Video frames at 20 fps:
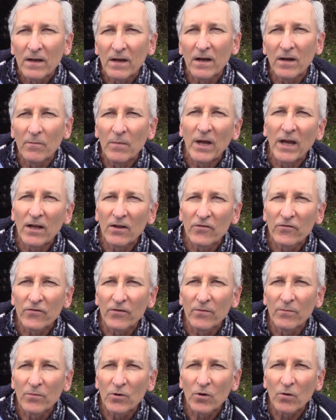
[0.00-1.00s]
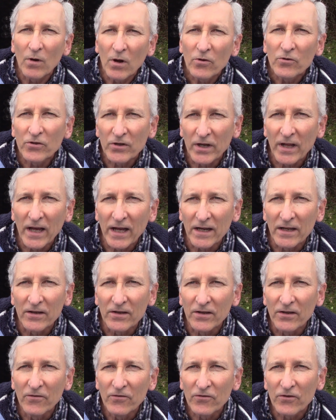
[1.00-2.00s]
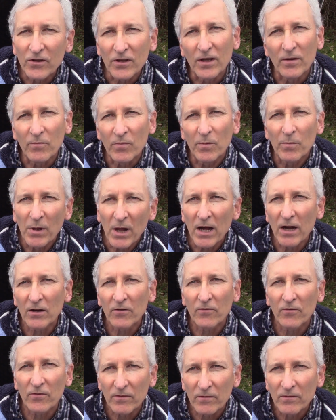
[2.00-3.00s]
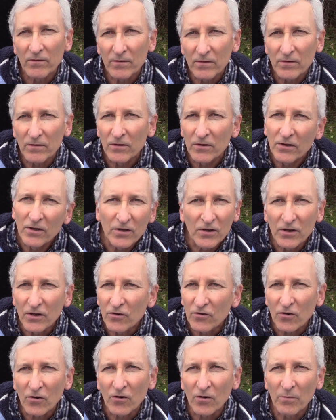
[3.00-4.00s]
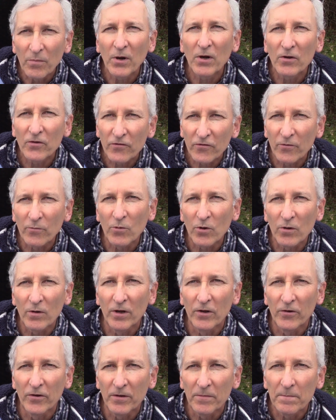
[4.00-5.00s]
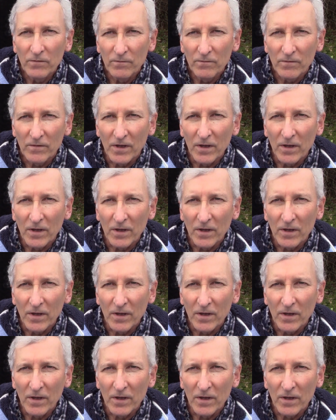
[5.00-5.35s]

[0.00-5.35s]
um, has some corrosion additives to keep the block and in, in internal parts from corroding.